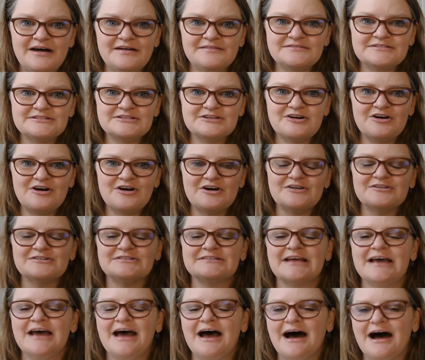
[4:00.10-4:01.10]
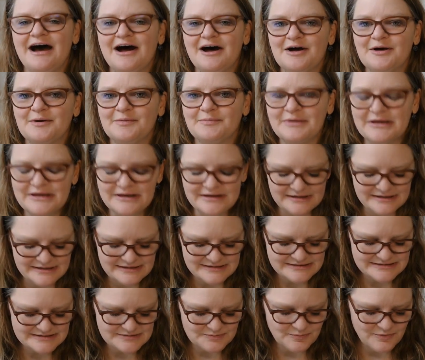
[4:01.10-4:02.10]
stars um, it
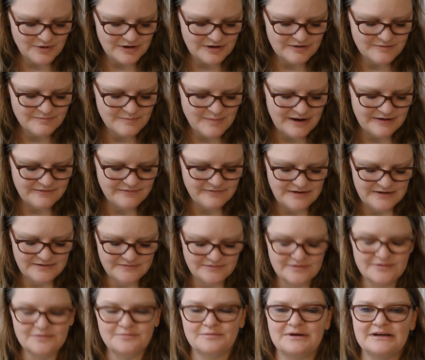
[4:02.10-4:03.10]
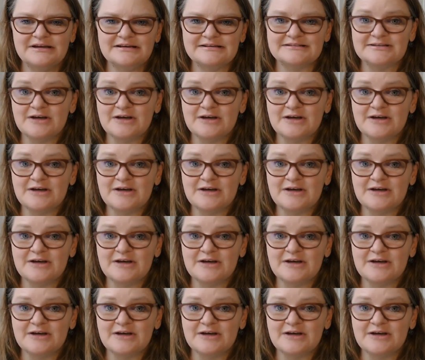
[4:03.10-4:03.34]
is one of my favorite reads